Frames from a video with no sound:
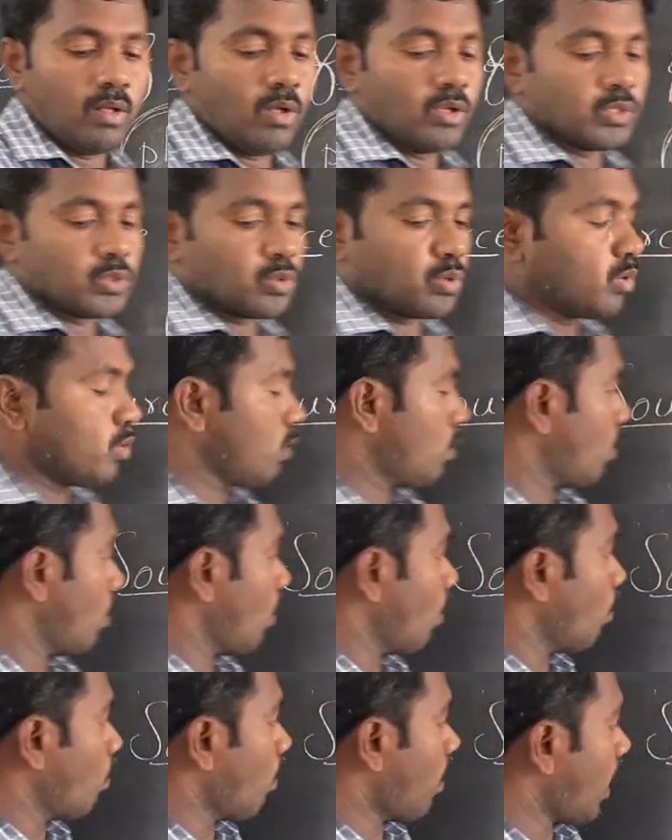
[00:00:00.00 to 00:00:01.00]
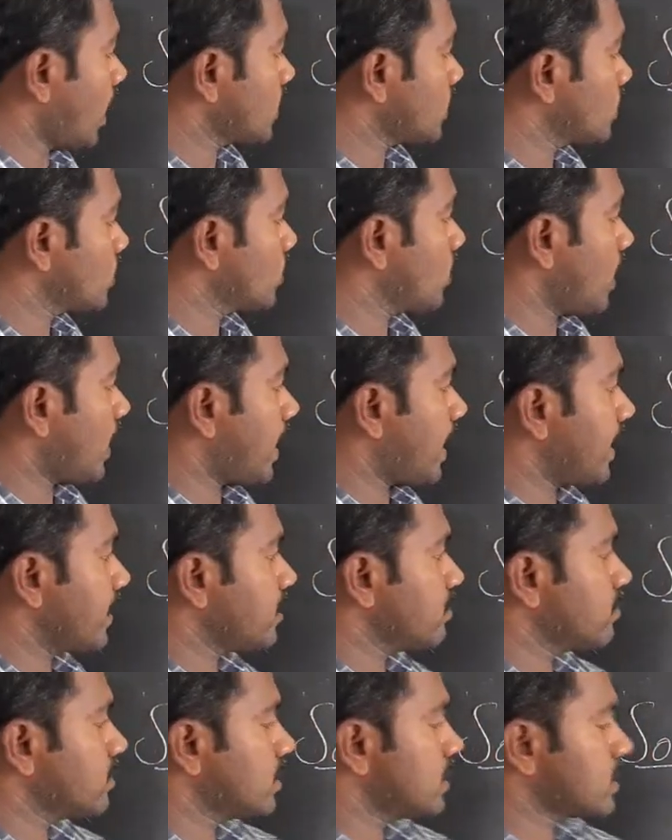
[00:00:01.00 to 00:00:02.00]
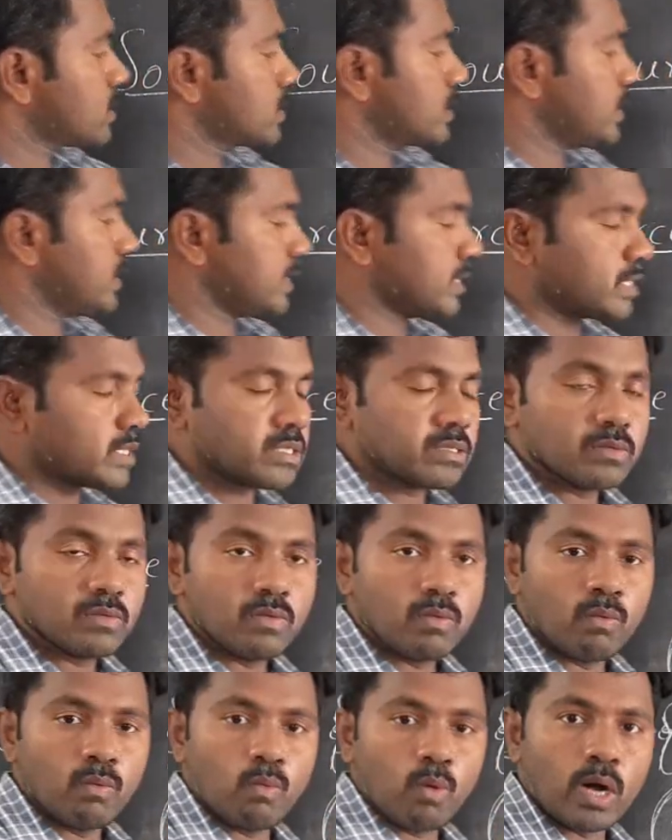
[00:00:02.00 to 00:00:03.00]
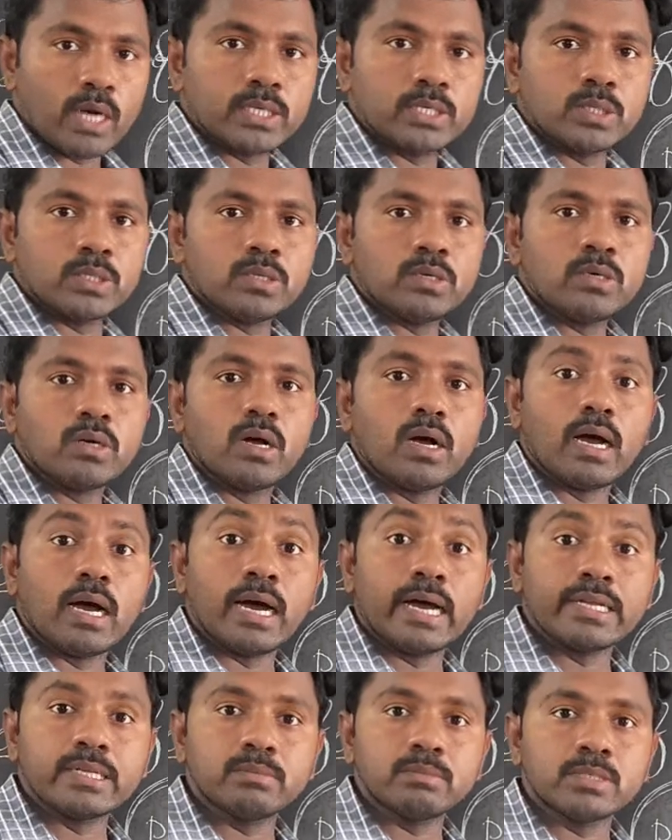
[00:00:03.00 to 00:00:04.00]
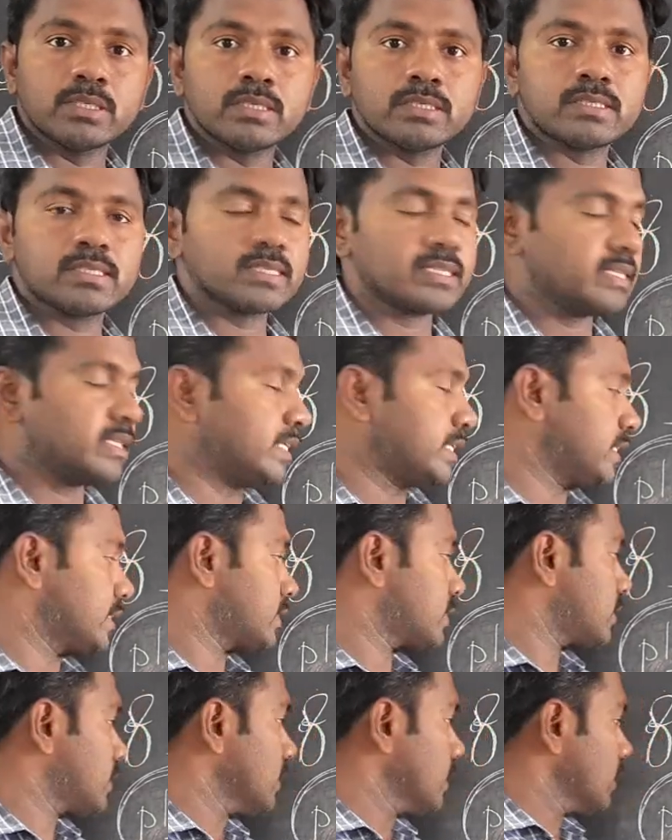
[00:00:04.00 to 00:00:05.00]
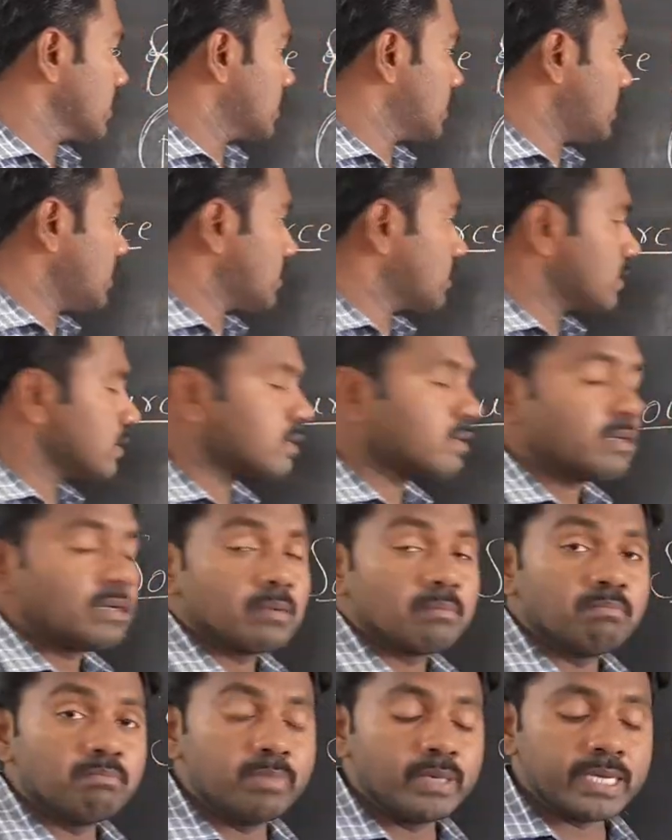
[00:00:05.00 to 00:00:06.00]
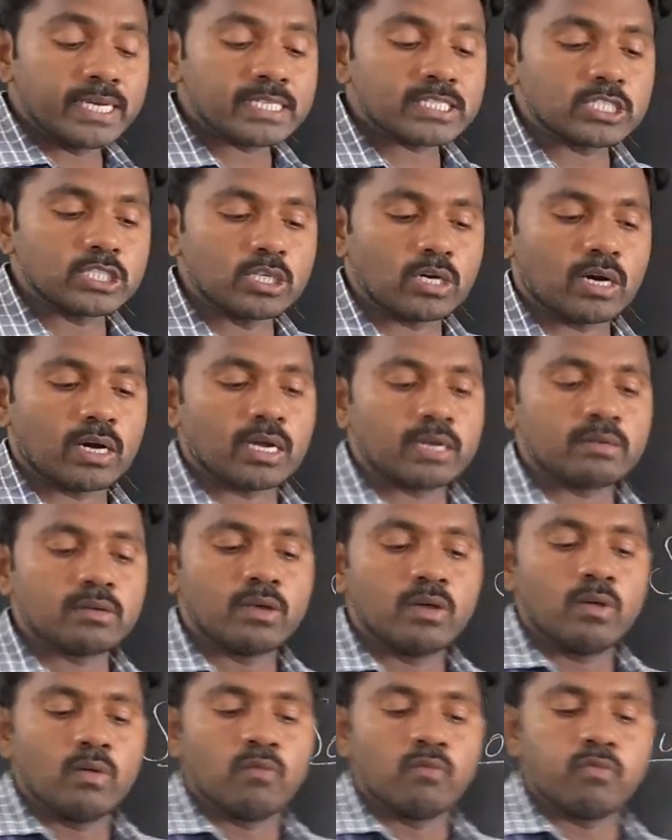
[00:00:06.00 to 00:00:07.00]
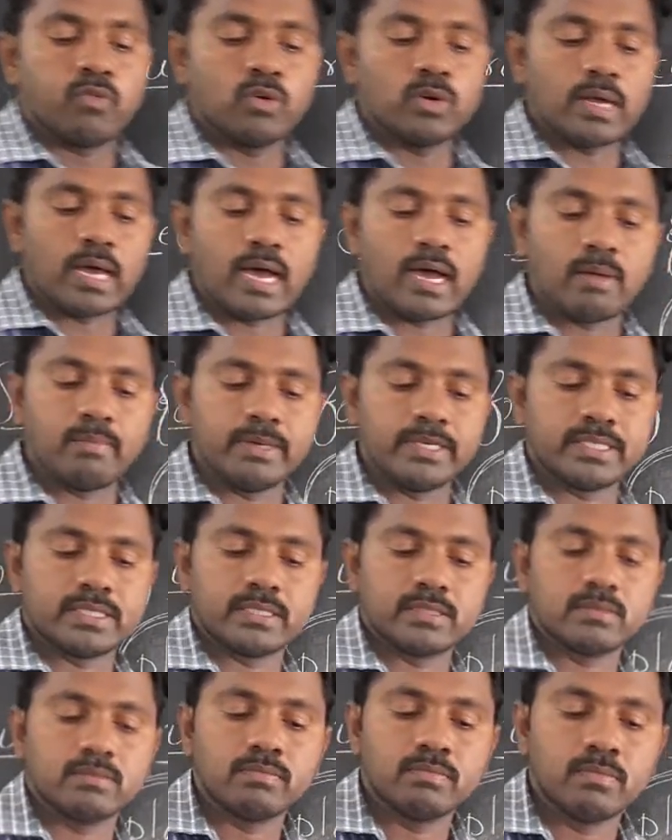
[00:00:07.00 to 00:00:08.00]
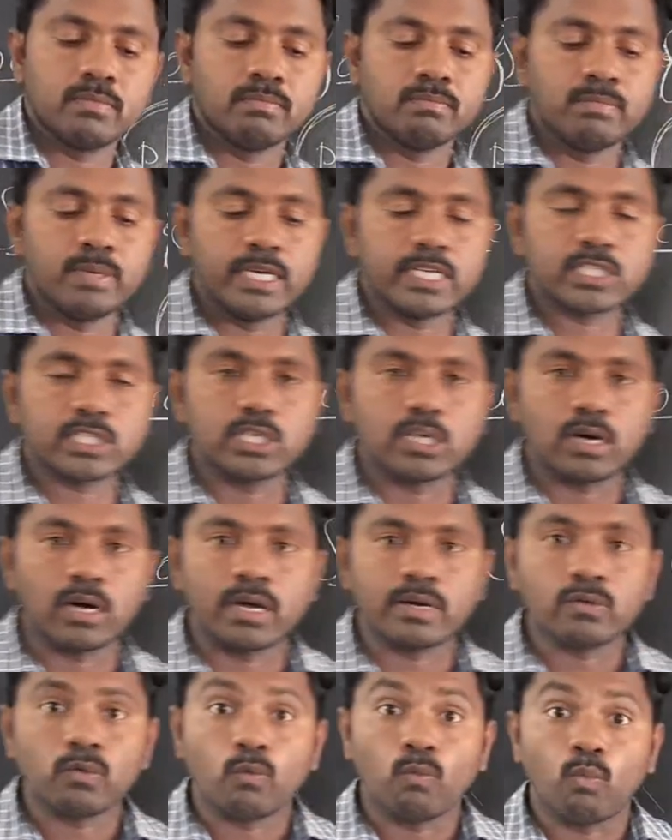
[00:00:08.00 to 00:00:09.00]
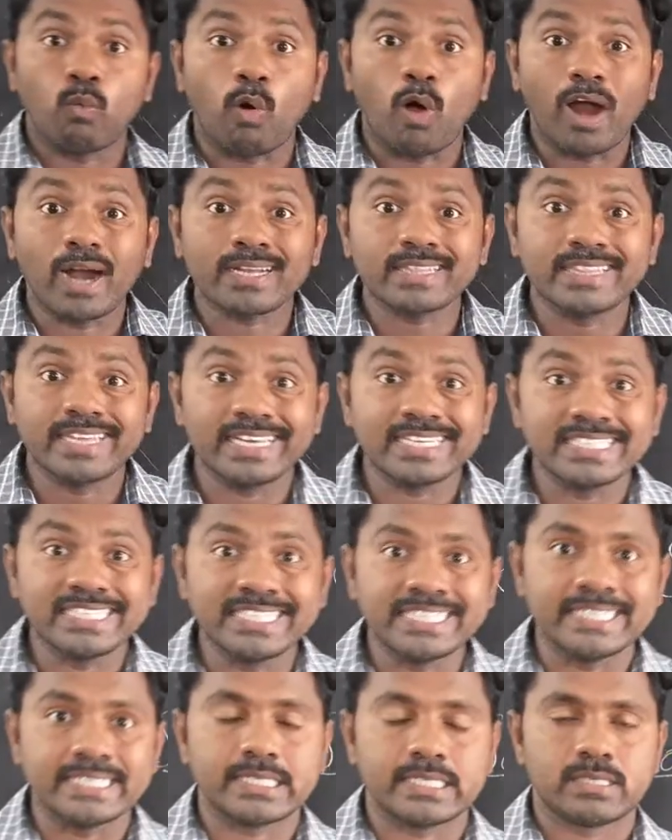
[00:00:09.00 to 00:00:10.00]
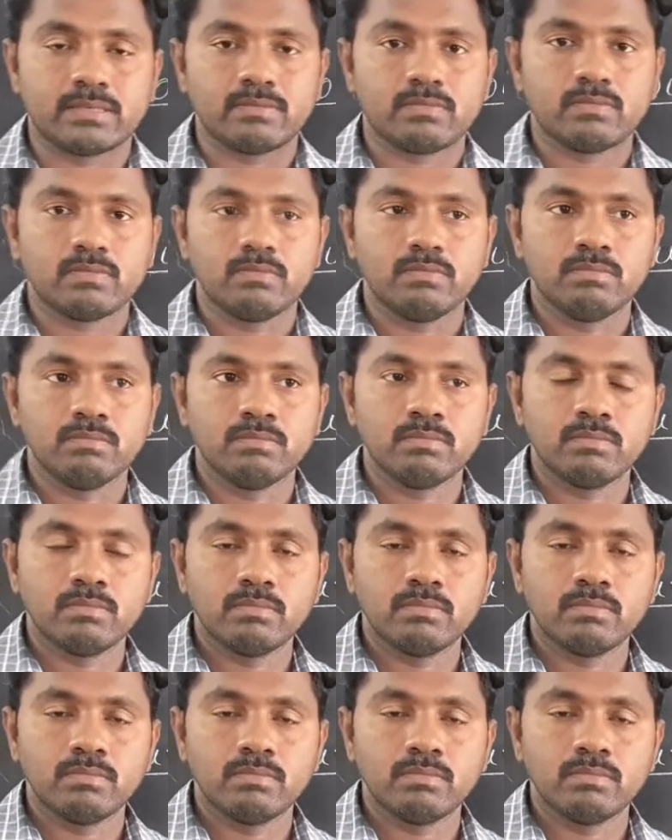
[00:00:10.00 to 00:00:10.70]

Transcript: so, what do animals eat? What do animals eat? Here, based on food habits, based on what they eat,